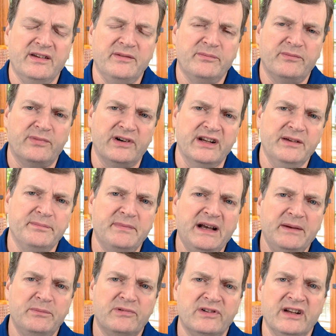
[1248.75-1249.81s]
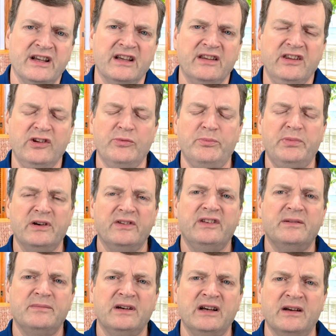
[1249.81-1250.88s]
Brick by brick, you build
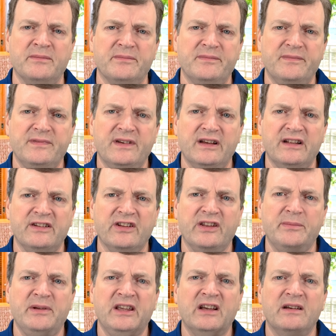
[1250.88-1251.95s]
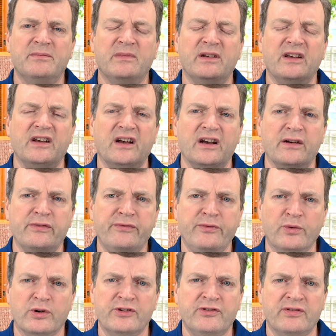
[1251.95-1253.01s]
them up until they become a
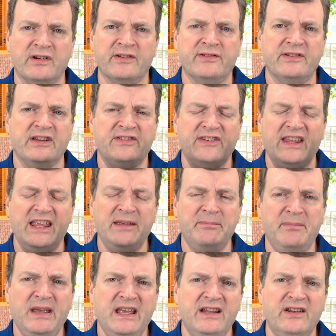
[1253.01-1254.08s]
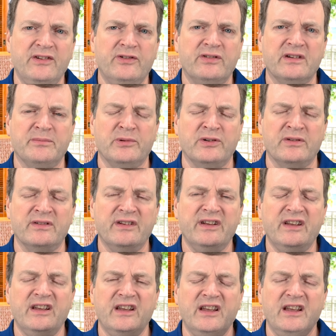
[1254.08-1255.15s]
fortress that's impenetrable,
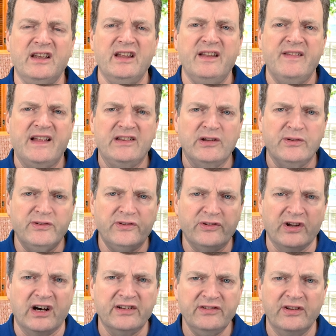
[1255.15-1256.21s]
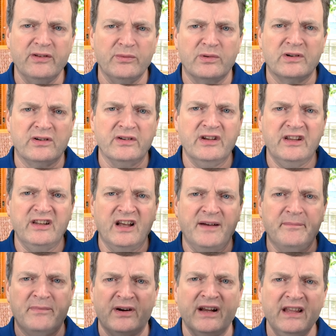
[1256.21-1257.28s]
that those thoughts of the world
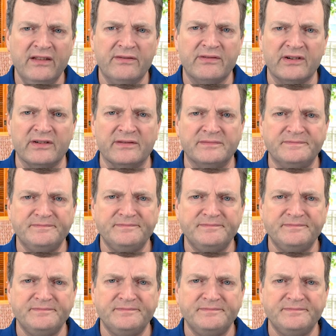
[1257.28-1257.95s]
cannot break through.